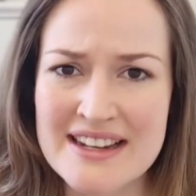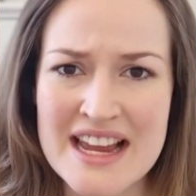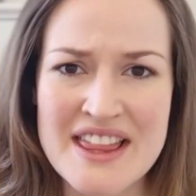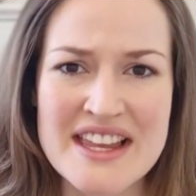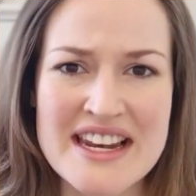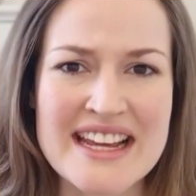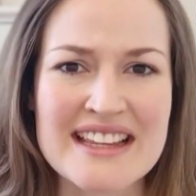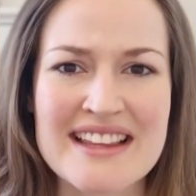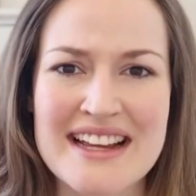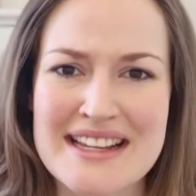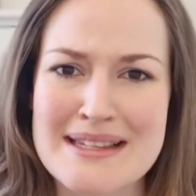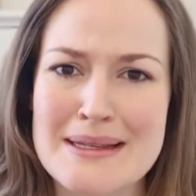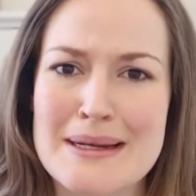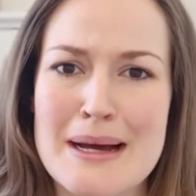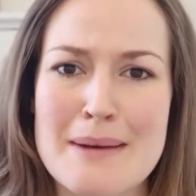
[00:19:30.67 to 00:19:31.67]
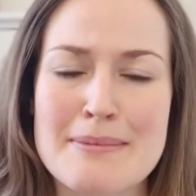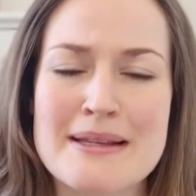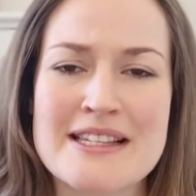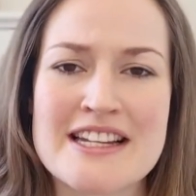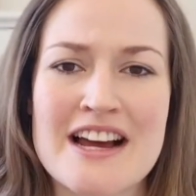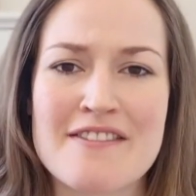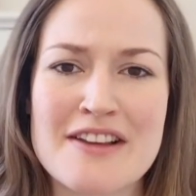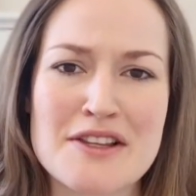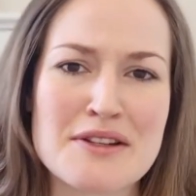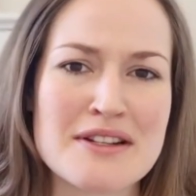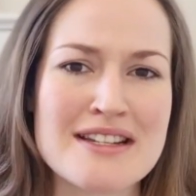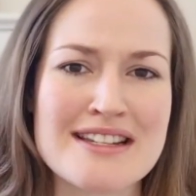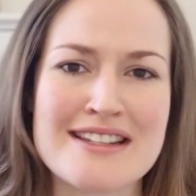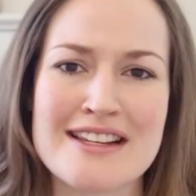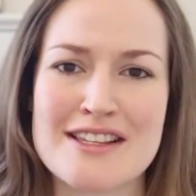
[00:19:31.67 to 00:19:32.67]
Now that he can like sit up and stuff, he
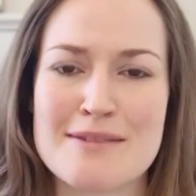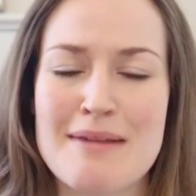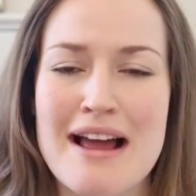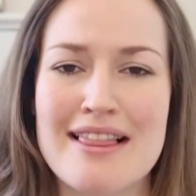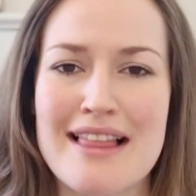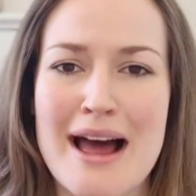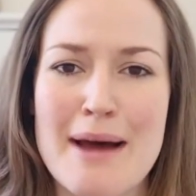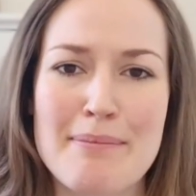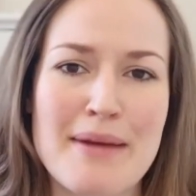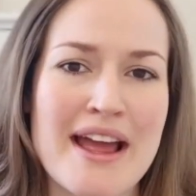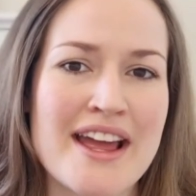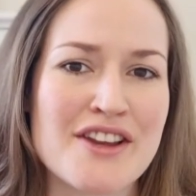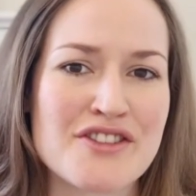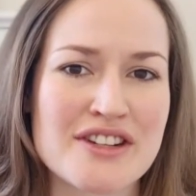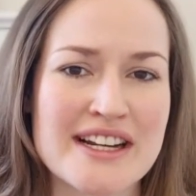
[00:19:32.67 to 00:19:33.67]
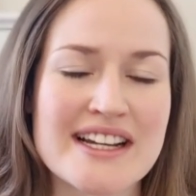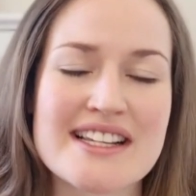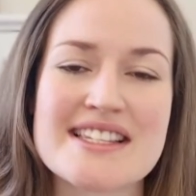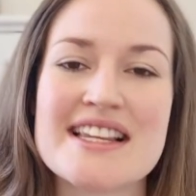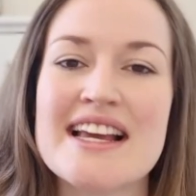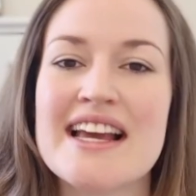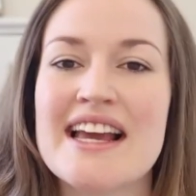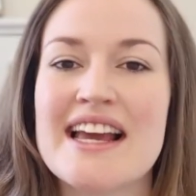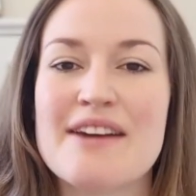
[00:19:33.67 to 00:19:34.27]
sort of just sits in my lap and drinks.